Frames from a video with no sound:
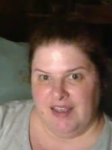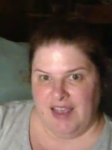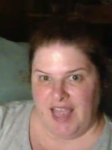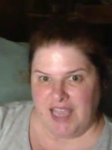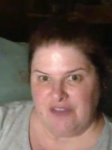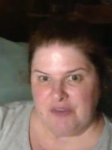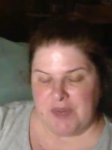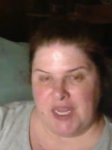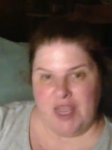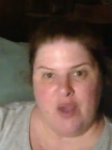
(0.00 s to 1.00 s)
Hey
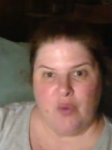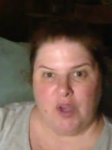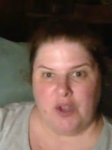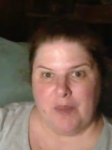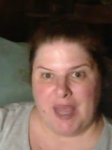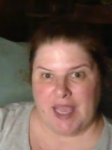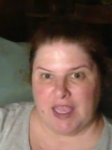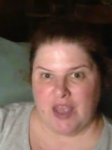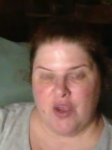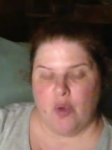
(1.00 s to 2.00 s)
everybody, welcome back.
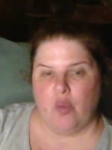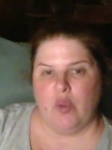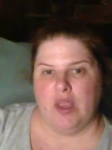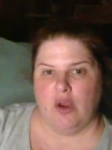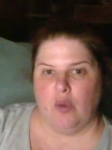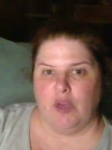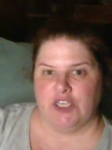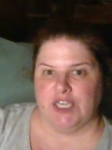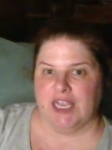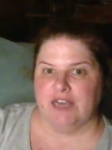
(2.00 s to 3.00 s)
We are
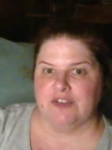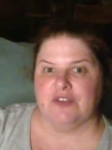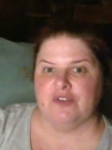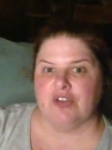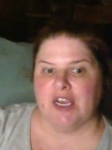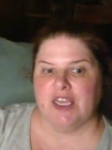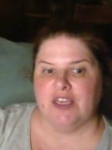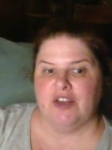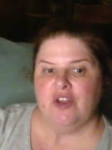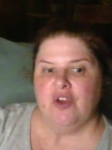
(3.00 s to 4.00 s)
watching House of
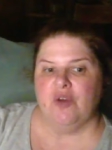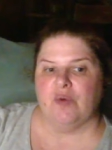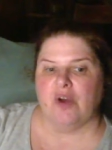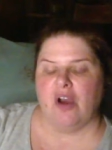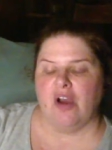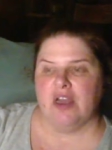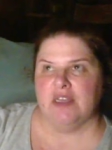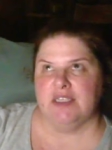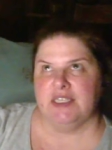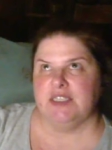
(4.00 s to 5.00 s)
Dragon. We're
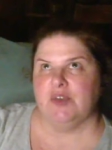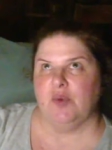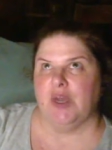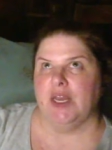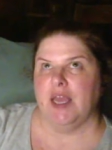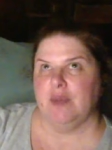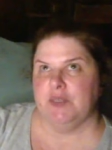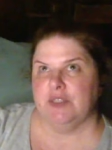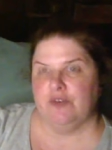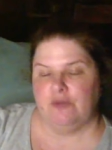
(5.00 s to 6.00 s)
on season 1,
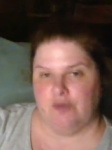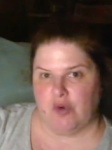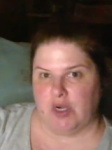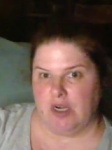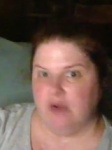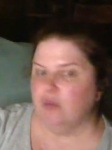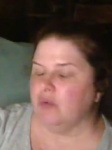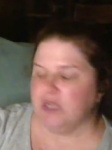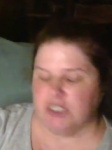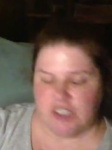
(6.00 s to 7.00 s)
episode 4.
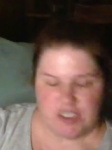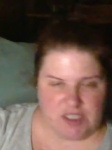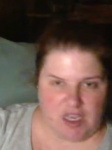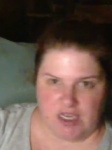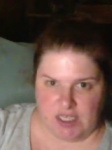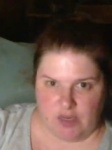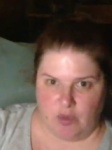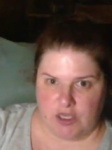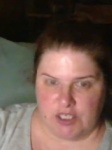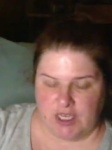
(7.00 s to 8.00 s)
We just got done
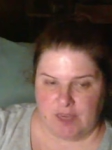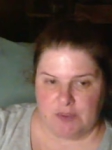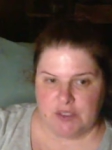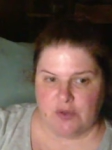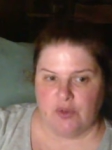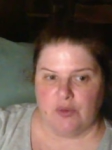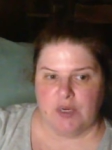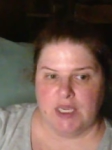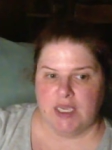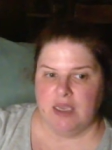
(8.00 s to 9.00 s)
watching episode
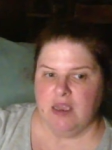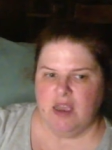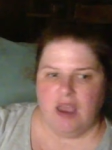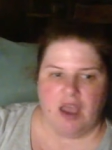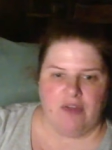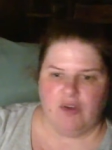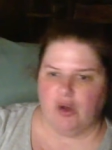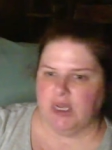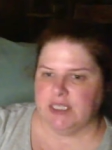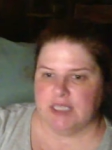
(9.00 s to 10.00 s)
3. I've
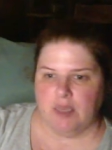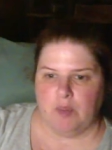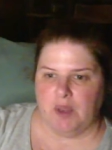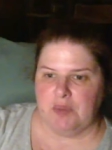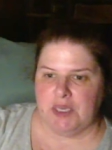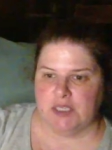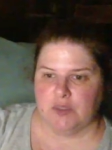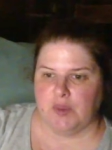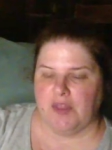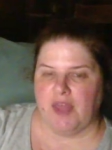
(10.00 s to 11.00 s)
already said my
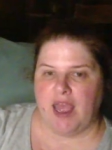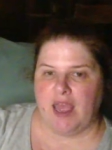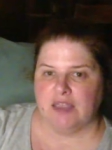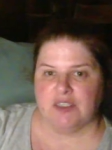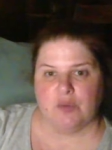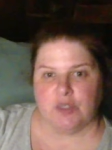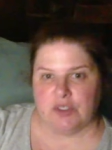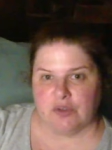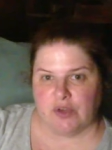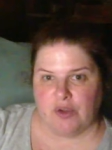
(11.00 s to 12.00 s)
piece with that, so we're
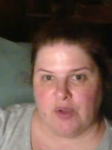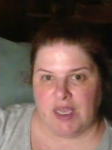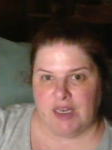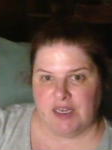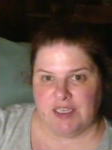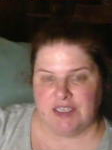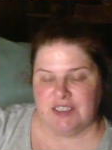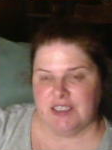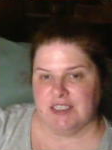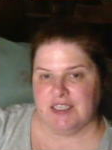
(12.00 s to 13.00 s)
just going to go ahead and get
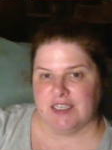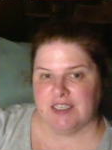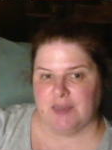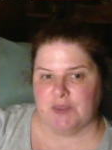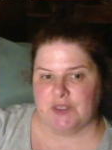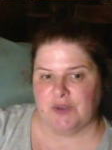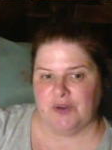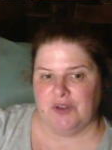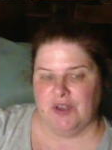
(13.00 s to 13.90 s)
into this next episode.